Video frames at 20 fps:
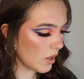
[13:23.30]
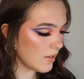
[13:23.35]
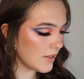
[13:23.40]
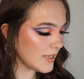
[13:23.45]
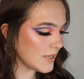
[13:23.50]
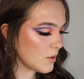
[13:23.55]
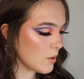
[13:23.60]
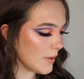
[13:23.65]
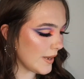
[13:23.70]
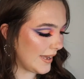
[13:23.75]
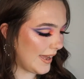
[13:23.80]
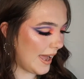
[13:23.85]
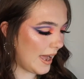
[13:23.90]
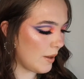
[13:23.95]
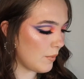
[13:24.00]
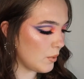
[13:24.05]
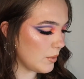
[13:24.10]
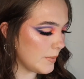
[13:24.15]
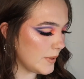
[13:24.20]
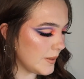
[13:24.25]
Let's go with
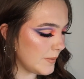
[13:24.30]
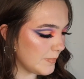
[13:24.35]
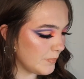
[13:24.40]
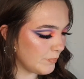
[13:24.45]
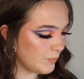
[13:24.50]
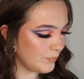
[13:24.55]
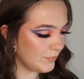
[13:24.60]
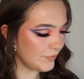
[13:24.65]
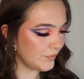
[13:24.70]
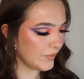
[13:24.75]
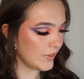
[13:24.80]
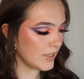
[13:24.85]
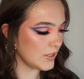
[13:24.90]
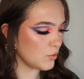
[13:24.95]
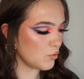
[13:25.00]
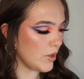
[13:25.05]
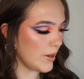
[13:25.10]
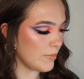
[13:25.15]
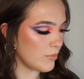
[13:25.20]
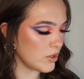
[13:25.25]
Catwoman. Let's
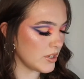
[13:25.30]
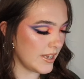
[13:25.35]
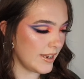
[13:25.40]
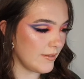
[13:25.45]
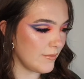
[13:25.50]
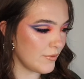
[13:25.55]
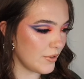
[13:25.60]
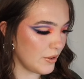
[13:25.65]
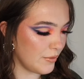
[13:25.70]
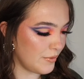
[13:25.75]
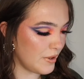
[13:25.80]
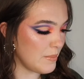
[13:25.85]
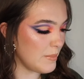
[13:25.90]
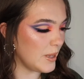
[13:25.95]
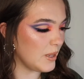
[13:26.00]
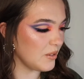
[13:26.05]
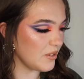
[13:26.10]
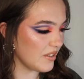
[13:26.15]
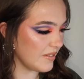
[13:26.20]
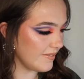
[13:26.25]
represent for the
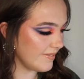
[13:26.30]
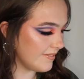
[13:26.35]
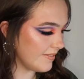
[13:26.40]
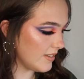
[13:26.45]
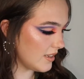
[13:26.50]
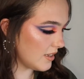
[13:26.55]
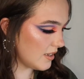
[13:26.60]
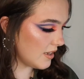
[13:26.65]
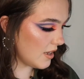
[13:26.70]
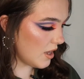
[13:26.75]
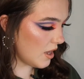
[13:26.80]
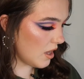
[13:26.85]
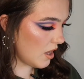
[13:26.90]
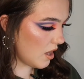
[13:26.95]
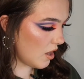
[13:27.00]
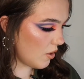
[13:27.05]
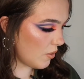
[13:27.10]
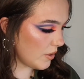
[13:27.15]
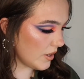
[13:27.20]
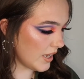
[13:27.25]
females.
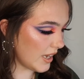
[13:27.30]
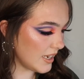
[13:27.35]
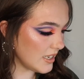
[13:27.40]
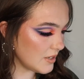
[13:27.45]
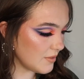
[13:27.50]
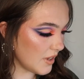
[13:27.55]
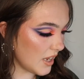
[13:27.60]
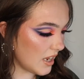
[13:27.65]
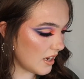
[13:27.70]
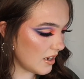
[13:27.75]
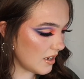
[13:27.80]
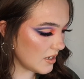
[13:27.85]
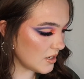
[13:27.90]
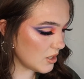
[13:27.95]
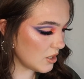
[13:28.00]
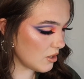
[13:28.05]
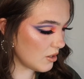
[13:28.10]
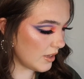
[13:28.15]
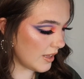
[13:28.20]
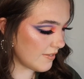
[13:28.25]
What kind of area
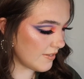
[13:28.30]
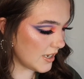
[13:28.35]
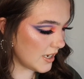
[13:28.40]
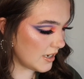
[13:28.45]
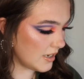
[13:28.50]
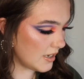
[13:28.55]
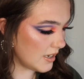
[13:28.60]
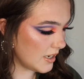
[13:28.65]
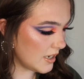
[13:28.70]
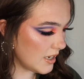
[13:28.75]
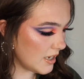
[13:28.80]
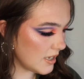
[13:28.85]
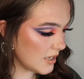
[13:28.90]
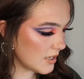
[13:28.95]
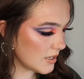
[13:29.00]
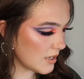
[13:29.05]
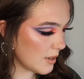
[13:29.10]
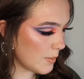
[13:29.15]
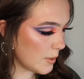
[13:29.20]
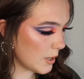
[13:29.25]
do you live in?
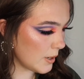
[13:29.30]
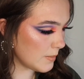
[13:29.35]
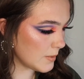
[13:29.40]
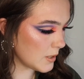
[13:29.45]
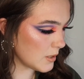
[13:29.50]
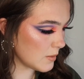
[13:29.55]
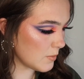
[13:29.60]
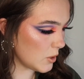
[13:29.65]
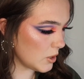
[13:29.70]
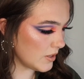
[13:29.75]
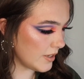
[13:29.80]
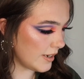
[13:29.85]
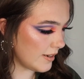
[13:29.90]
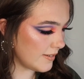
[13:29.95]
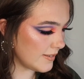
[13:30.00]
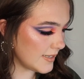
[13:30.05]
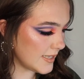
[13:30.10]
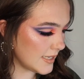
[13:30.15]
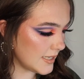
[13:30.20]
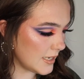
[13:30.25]
Suburbs, small
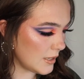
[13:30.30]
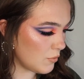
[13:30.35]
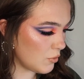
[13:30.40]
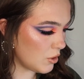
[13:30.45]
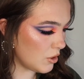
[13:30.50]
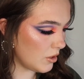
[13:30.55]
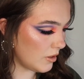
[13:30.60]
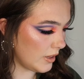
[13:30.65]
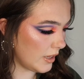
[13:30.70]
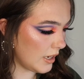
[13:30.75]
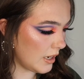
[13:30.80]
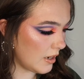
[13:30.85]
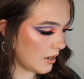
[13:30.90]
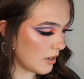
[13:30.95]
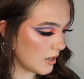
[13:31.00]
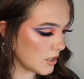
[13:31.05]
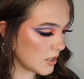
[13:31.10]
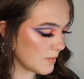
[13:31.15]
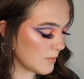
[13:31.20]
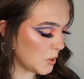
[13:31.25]
town, city, rural
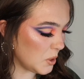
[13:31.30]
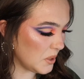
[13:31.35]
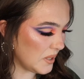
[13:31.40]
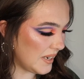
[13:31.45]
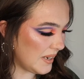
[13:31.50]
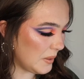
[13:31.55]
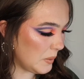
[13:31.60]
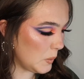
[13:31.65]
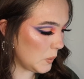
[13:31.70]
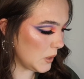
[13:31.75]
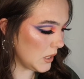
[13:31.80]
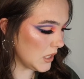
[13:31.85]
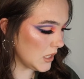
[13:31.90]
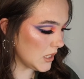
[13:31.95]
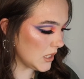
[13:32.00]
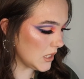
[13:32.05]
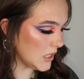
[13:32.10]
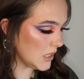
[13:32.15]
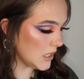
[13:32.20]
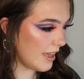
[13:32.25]
area, small town.
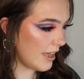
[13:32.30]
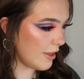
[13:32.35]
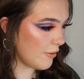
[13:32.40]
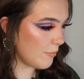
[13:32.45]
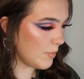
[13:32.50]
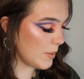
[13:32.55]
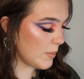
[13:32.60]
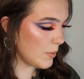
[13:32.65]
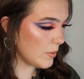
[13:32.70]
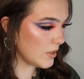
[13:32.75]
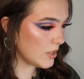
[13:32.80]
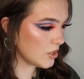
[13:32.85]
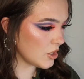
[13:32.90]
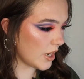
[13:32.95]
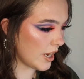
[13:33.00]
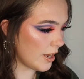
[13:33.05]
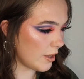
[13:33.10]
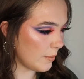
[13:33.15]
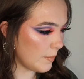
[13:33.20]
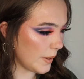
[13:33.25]
If people need your
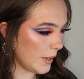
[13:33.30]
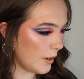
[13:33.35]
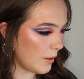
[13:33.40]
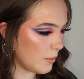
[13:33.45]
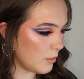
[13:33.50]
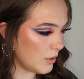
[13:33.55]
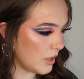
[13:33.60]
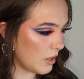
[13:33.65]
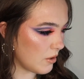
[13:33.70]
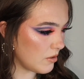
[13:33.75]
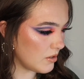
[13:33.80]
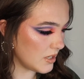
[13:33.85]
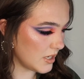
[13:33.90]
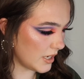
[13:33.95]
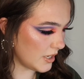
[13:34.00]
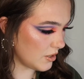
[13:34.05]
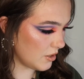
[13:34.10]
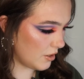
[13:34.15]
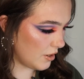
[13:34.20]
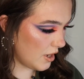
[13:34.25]
help, how will they
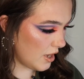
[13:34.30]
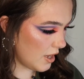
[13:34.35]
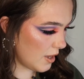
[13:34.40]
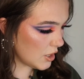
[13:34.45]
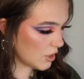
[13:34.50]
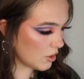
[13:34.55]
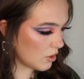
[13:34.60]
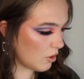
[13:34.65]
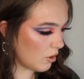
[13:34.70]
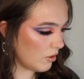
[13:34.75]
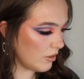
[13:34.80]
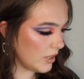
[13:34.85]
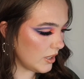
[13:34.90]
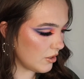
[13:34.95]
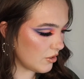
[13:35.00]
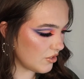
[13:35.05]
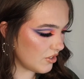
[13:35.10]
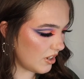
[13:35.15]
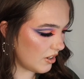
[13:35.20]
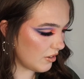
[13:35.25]
contact you? Be calling
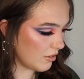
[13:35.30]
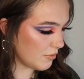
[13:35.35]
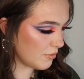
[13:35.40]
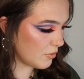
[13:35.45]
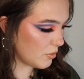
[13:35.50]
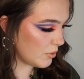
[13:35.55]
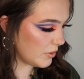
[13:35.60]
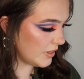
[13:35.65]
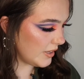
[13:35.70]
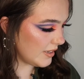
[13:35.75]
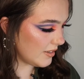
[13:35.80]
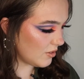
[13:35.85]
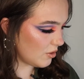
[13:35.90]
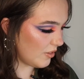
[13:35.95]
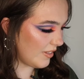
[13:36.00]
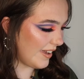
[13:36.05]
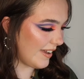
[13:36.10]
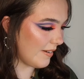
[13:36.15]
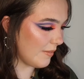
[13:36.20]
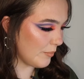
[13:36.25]
your secret phone, let's do
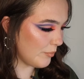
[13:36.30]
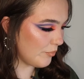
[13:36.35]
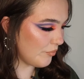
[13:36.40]
that.